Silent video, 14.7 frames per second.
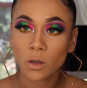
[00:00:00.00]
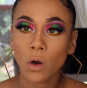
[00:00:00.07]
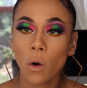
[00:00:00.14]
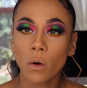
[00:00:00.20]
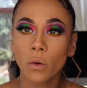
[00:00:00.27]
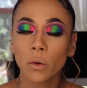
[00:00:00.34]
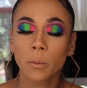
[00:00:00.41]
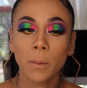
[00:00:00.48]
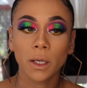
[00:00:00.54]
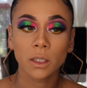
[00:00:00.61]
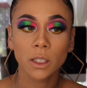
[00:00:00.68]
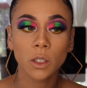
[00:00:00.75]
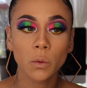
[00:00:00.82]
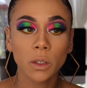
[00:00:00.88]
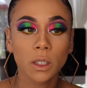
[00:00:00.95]
Go in with my
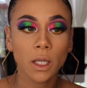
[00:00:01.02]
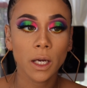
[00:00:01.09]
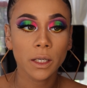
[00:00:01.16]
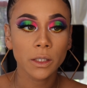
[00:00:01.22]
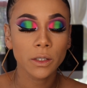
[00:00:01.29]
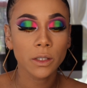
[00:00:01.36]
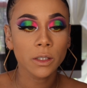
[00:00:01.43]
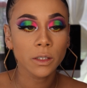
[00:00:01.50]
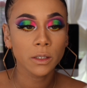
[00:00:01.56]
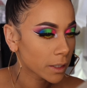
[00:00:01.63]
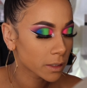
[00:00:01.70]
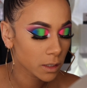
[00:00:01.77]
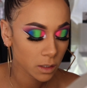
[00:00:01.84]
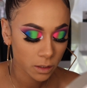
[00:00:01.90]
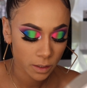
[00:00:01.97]
liquid liner
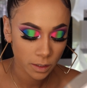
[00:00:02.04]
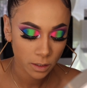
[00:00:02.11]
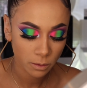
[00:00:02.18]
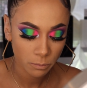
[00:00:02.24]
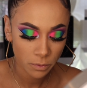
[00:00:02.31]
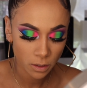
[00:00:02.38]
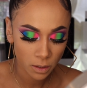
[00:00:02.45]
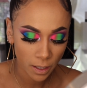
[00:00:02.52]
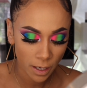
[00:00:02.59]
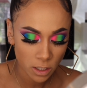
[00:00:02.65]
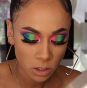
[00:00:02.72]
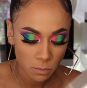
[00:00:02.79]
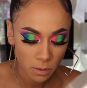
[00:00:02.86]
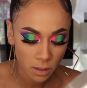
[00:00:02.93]
and clean up the lash